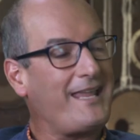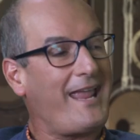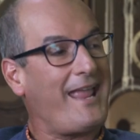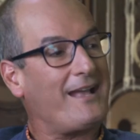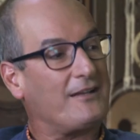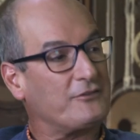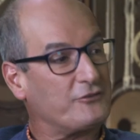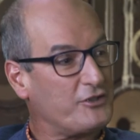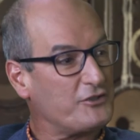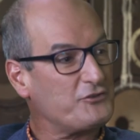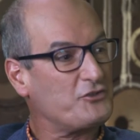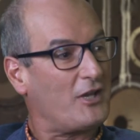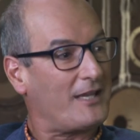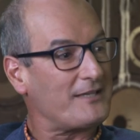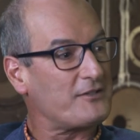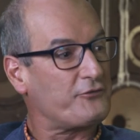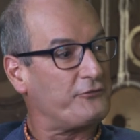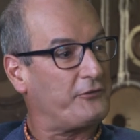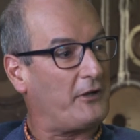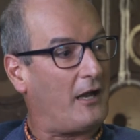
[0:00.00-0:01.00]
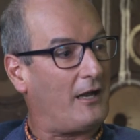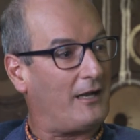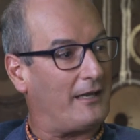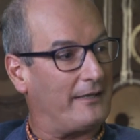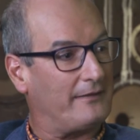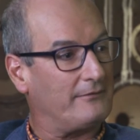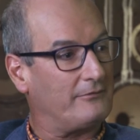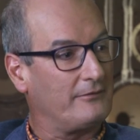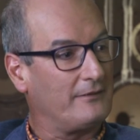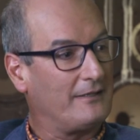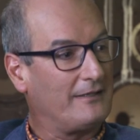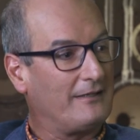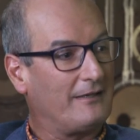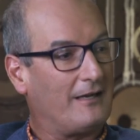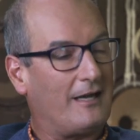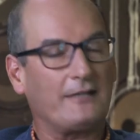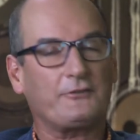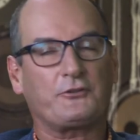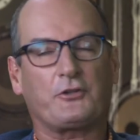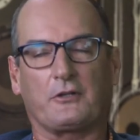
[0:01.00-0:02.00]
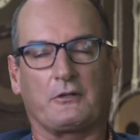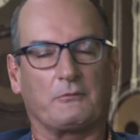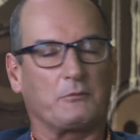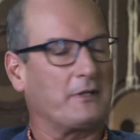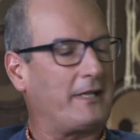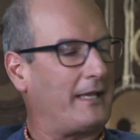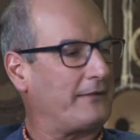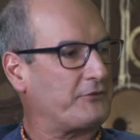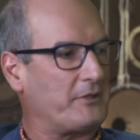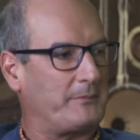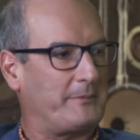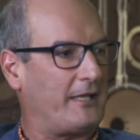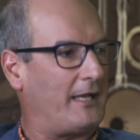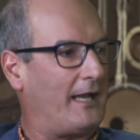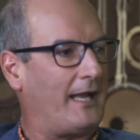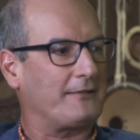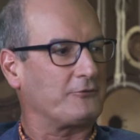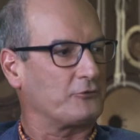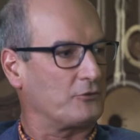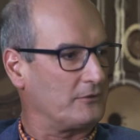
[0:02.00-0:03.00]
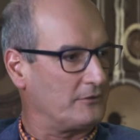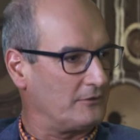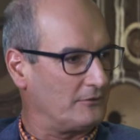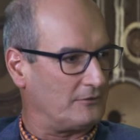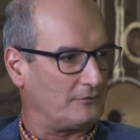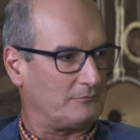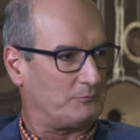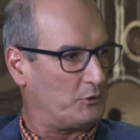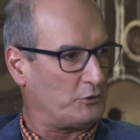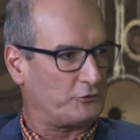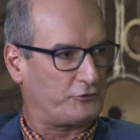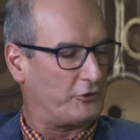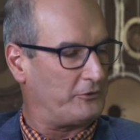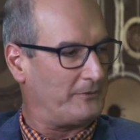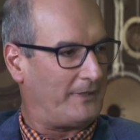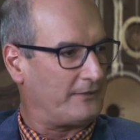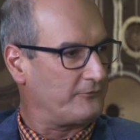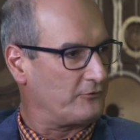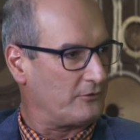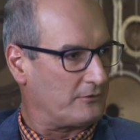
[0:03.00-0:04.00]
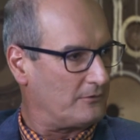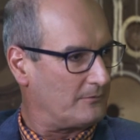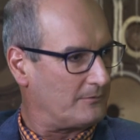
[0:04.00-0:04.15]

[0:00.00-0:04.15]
down to just 5? Yeah. I thought it would have to be 100 or 200